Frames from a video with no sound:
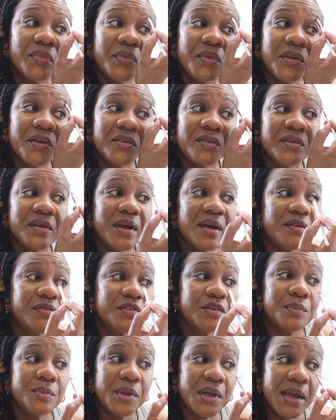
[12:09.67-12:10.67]
Doesn't have
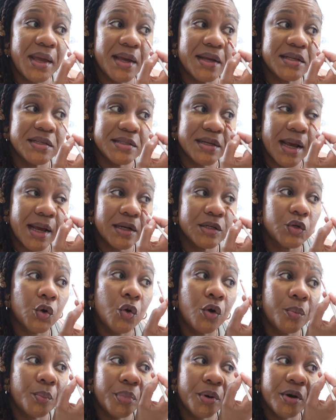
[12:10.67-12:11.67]
to be exact
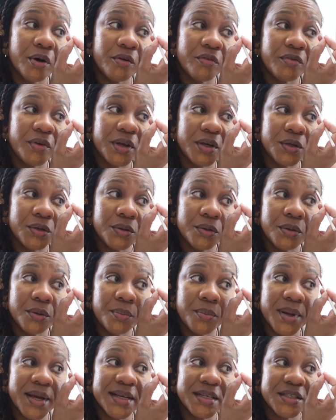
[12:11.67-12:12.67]
or perfect. Do the
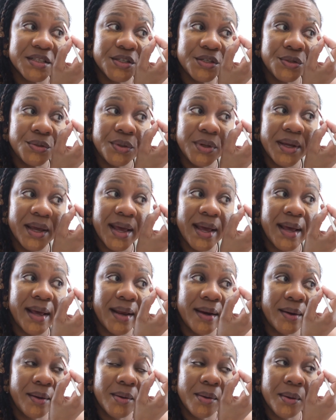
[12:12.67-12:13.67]
best you
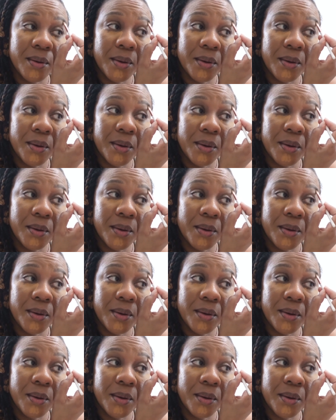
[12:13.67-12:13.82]
can.